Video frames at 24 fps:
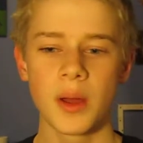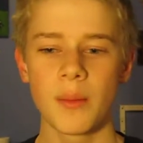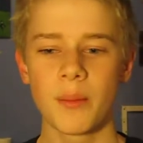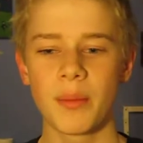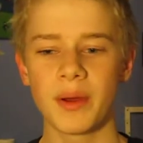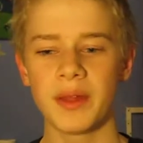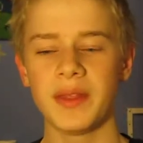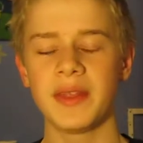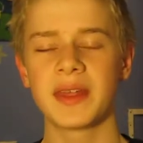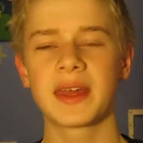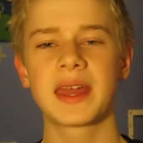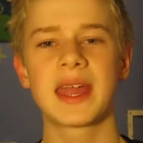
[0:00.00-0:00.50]

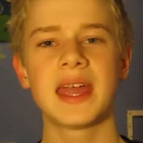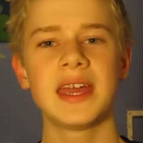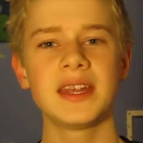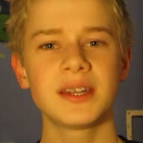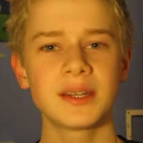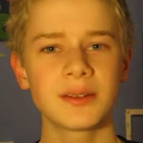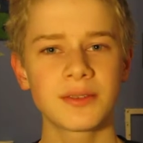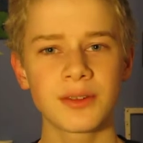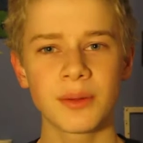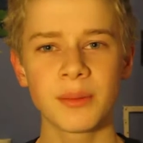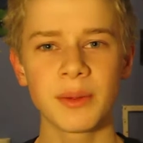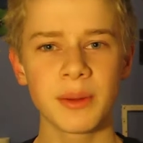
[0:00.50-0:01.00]
But in the case
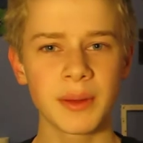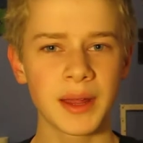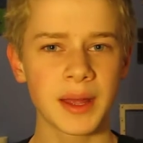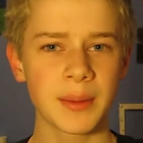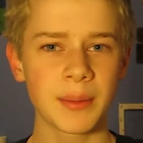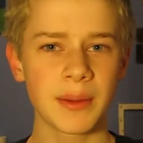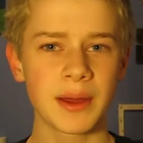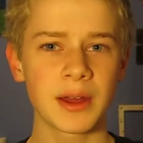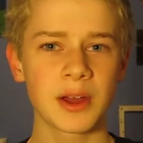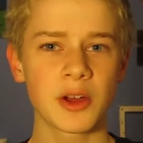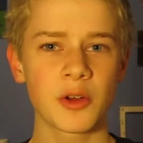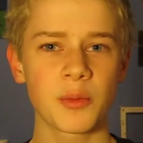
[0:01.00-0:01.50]
of something like
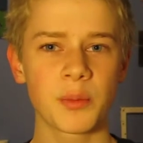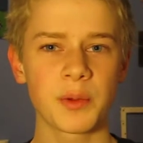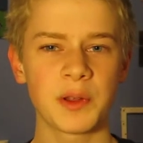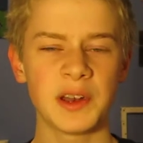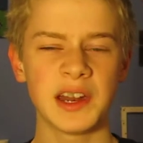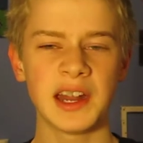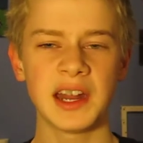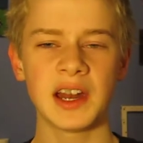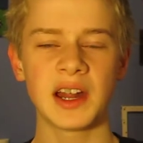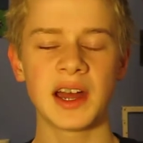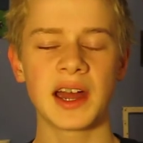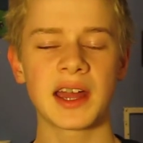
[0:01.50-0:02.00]
Michael
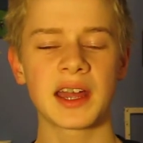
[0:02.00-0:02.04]
Pineda,